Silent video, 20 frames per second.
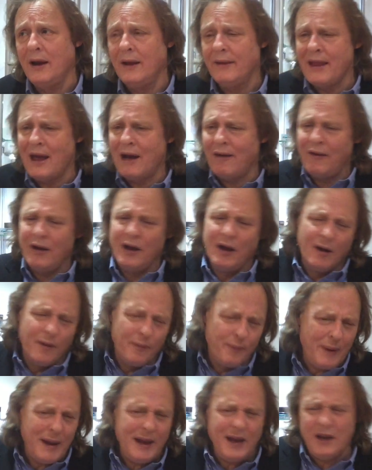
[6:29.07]
Now,
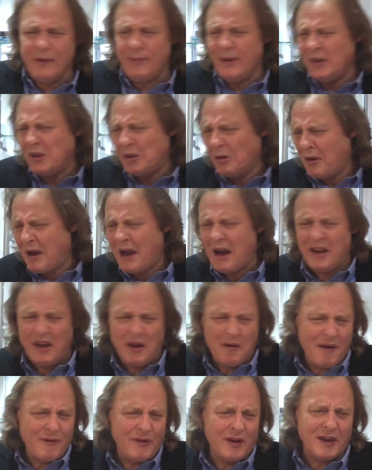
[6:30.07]
Pete, you've been taught how are
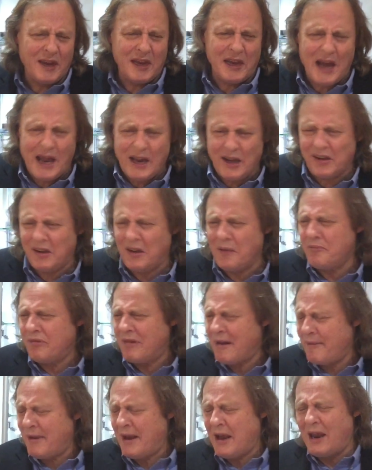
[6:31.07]
you ever going to get it to the
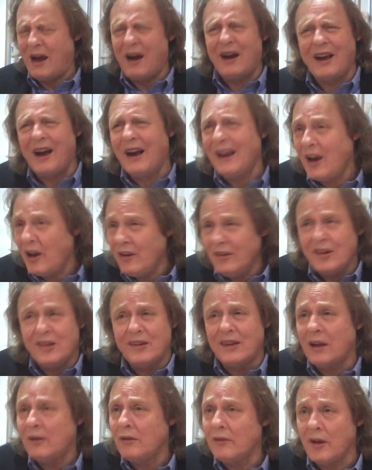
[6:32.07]
Premier League? I, I,
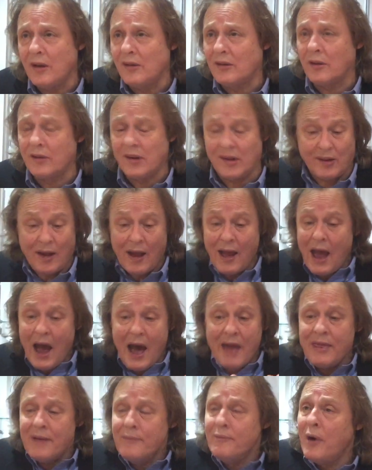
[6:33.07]
understand all those logics,
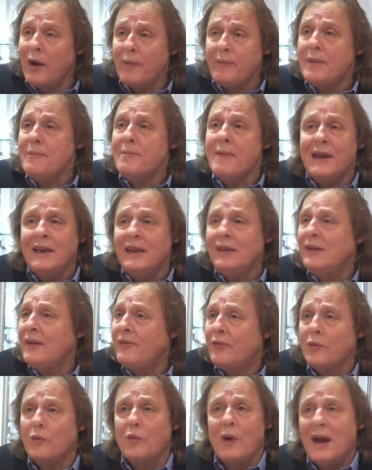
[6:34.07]
and there might be many
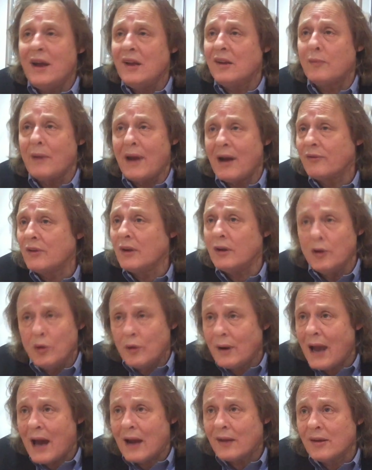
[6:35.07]
different ways we have to
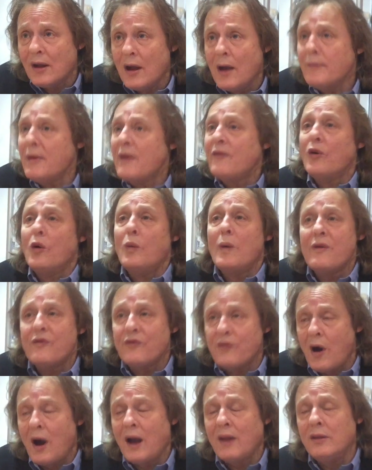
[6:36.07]
look at before we
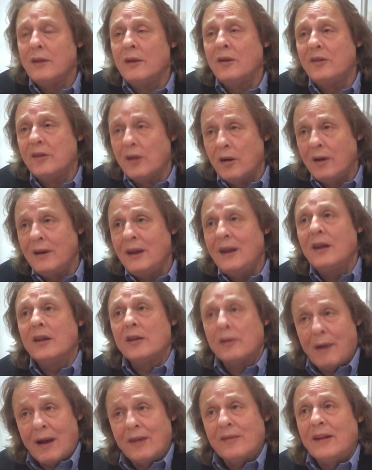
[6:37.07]
find the journey
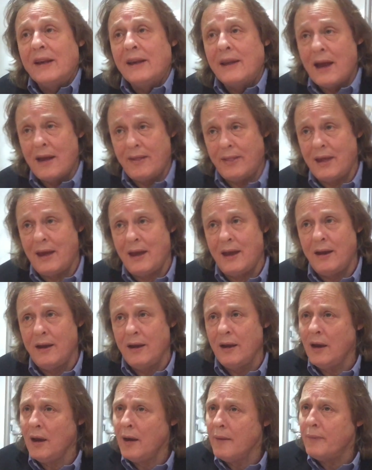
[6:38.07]
to actually get there.
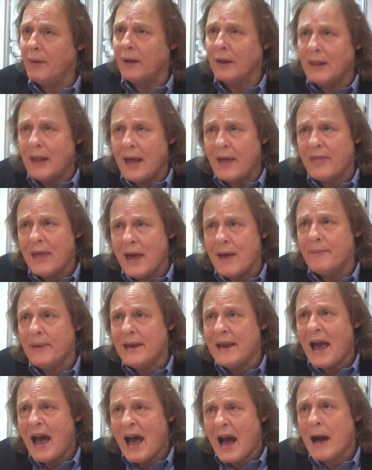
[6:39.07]
But let there
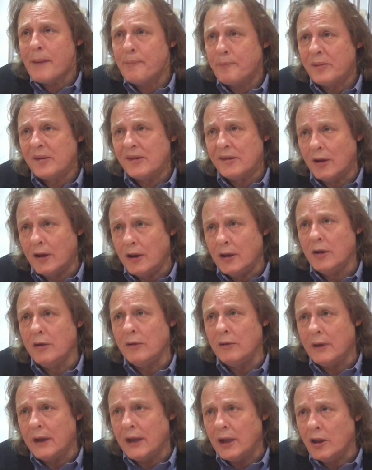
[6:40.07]
be
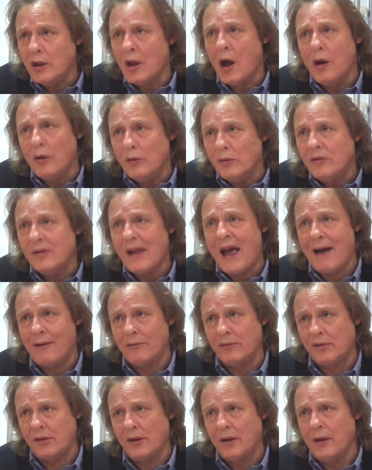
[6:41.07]
absolutely no
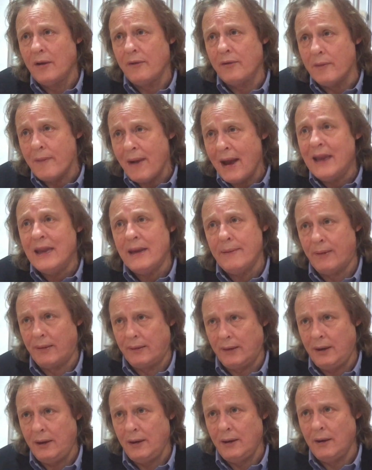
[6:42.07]
doubt from
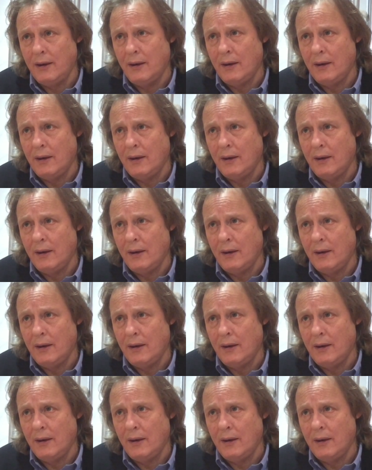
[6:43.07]
anybody.